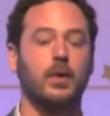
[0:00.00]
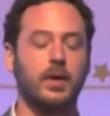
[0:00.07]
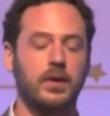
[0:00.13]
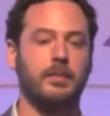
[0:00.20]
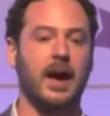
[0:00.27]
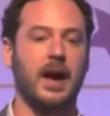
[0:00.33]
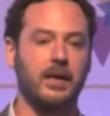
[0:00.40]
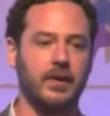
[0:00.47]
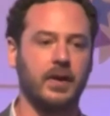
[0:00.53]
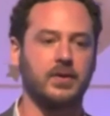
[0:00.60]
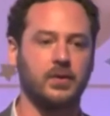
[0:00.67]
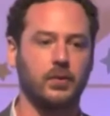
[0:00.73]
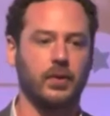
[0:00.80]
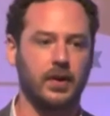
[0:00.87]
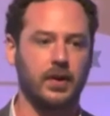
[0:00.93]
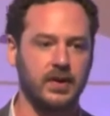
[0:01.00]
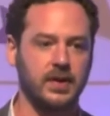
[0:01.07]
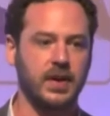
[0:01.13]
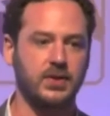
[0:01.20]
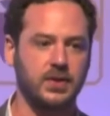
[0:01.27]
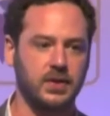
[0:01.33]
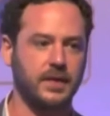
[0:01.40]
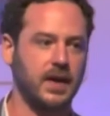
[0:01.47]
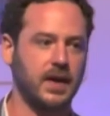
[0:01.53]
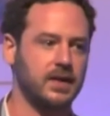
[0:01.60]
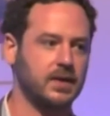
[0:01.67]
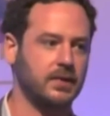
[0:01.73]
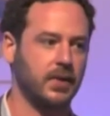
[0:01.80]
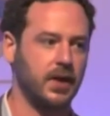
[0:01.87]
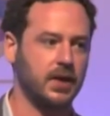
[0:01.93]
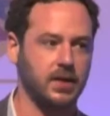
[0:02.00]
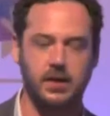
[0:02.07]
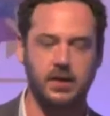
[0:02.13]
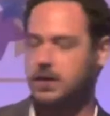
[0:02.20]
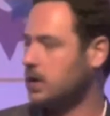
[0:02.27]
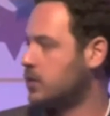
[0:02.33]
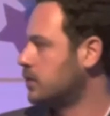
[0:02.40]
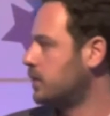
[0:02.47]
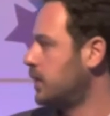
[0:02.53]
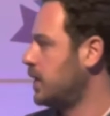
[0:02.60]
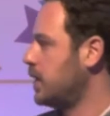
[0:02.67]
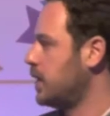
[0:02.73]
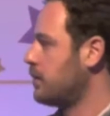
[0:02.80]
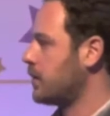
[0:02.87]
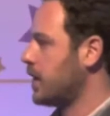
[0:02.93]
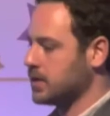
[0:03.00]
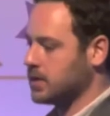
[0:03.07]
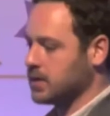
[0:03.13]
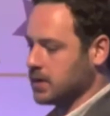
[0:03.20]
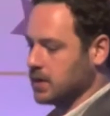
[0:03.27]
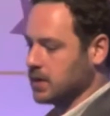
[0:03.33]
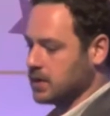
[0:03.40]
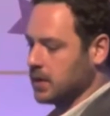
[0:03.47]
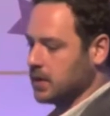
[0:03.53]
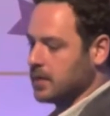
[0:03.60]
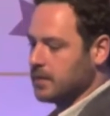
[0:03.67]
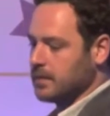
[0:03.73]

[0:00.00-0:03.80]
what are the barriers organizations face in embracing social media practices?